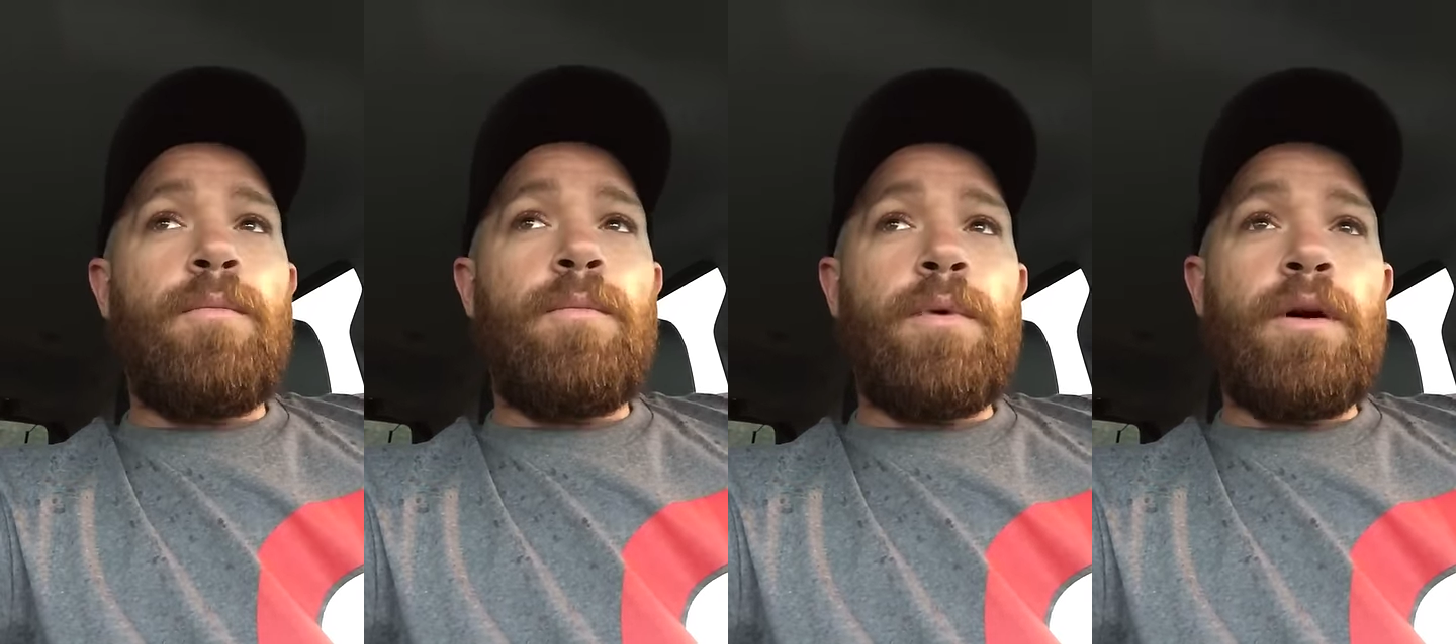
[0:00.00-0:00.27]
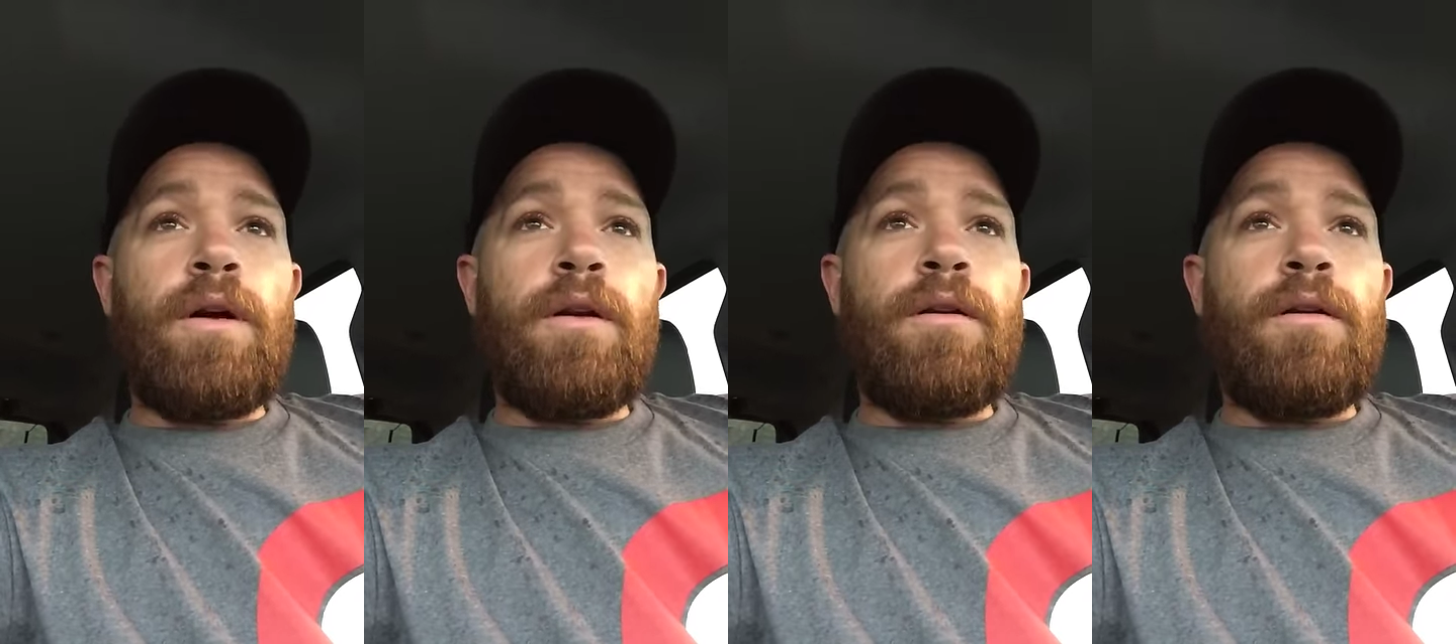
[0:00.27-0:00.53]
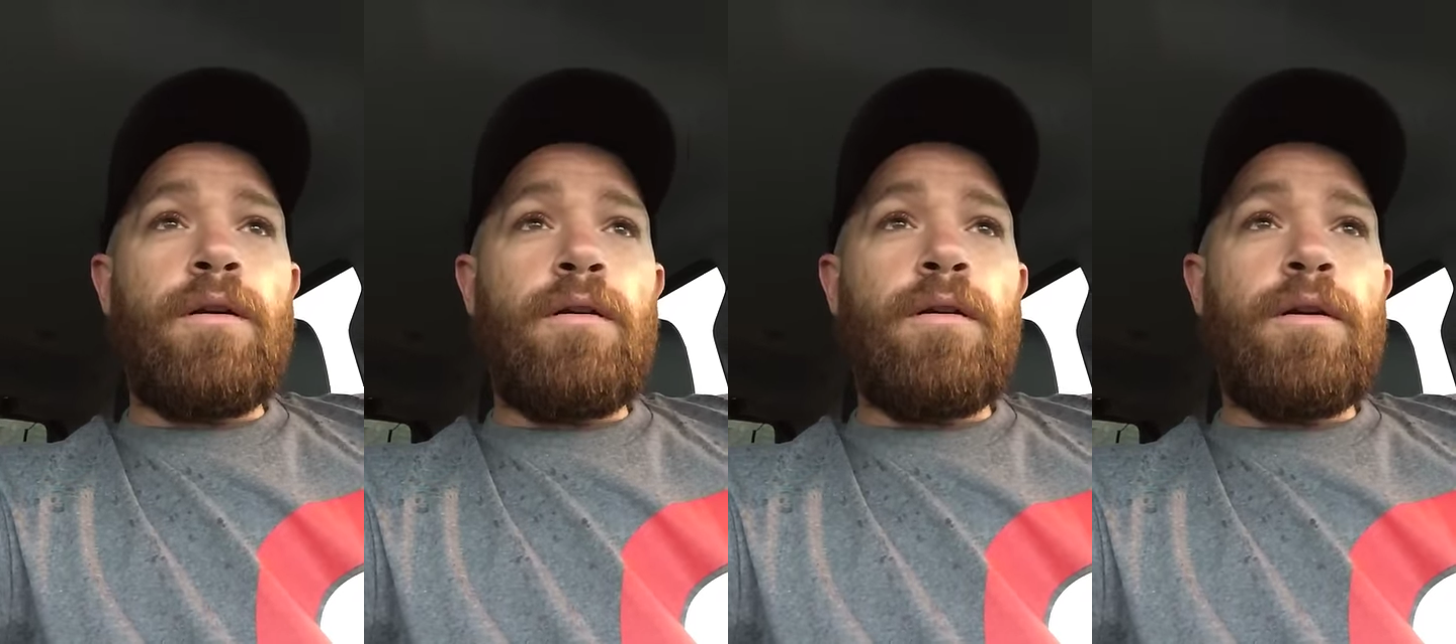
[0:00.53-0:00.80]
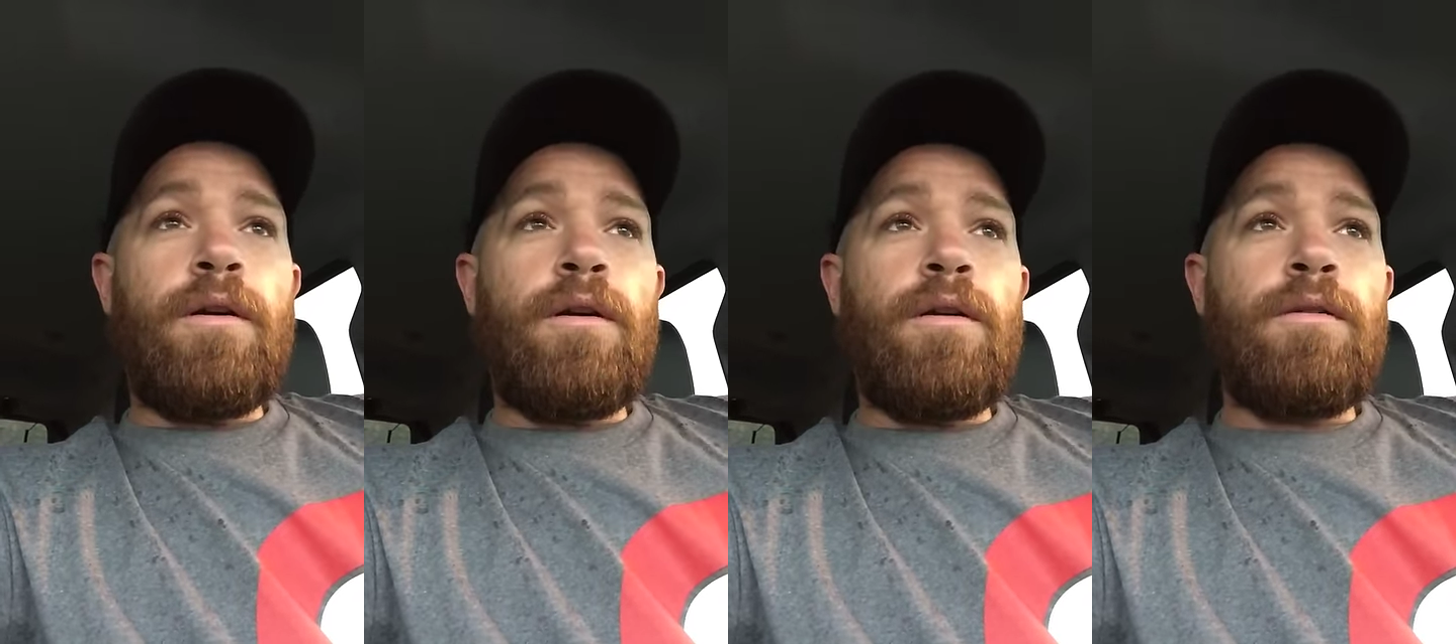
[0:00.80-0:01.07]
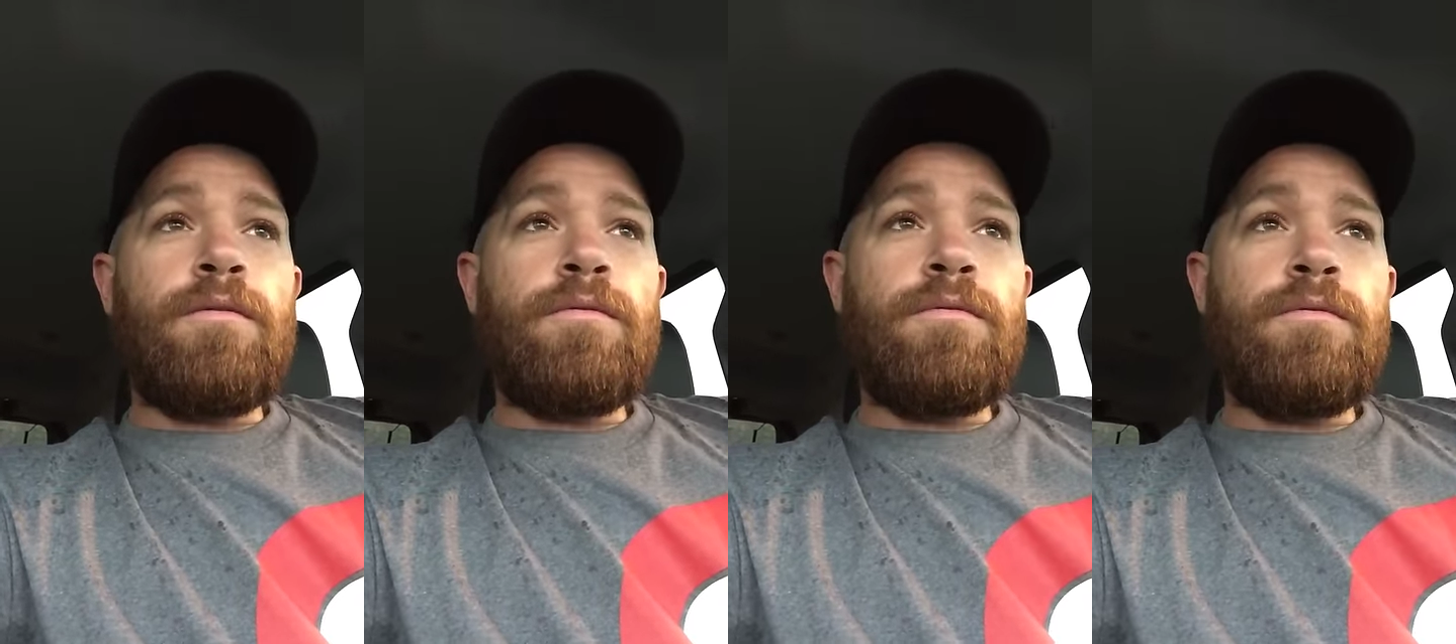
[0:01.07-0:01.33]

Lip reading: but all in all,